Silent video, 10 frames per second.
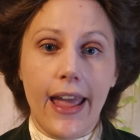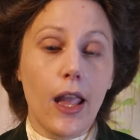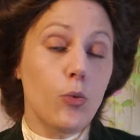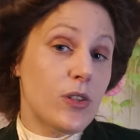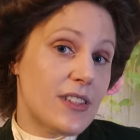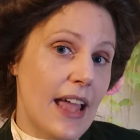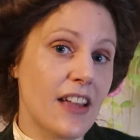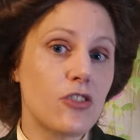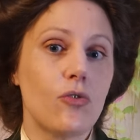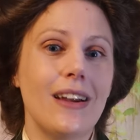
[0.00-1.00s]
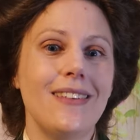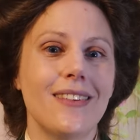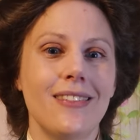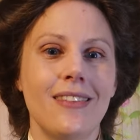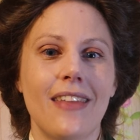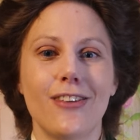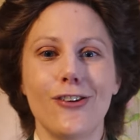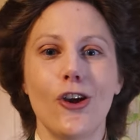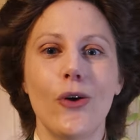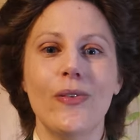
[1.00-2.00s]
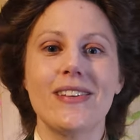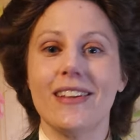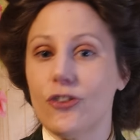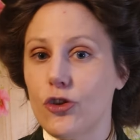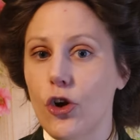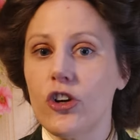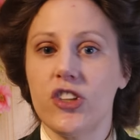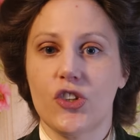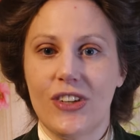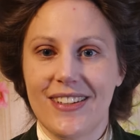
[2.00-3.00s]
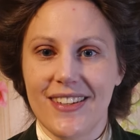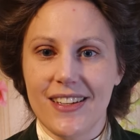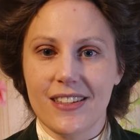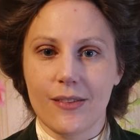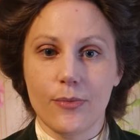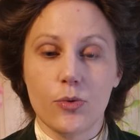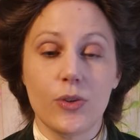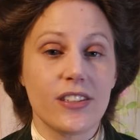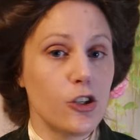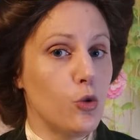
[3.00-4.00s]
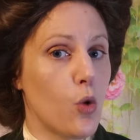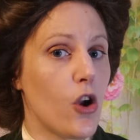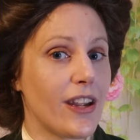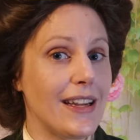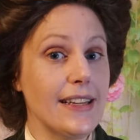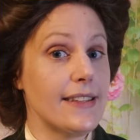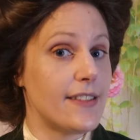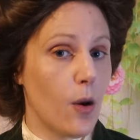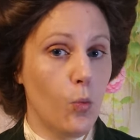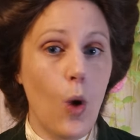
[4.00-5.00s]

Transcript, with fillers: it would stand to reason that the nervous and circulatory systems were still working in some